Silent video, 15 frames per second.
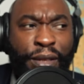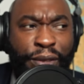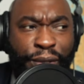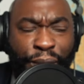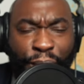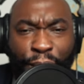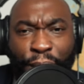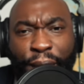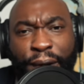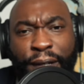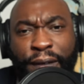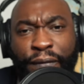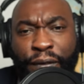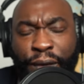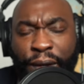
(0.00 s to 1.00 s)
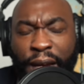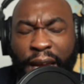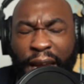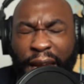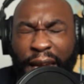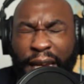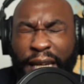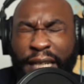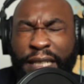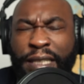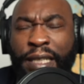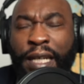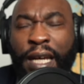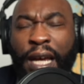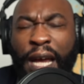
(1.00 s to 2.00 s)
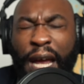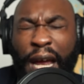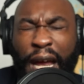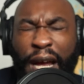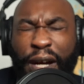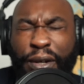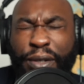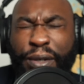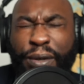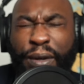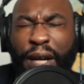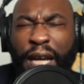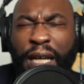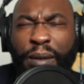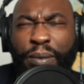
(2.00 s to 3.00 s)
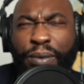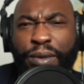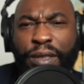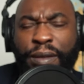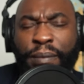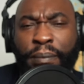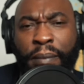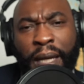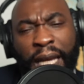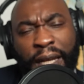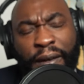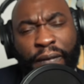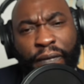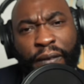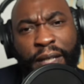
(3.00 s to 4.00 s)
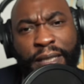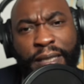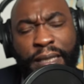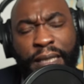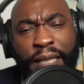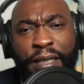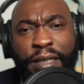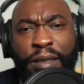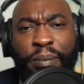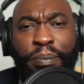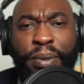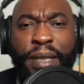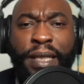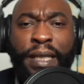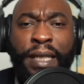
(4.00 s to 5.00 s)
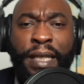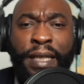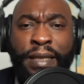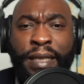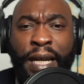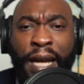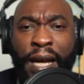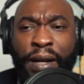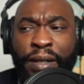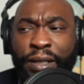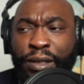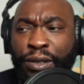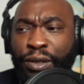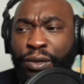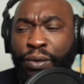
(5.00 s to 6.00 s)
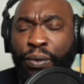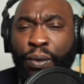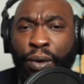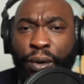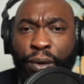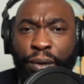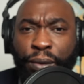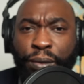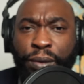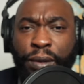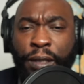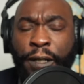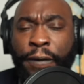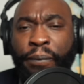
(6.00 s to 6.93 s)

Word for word: the work of your hands, how you're able to manifest things and put things out into the world,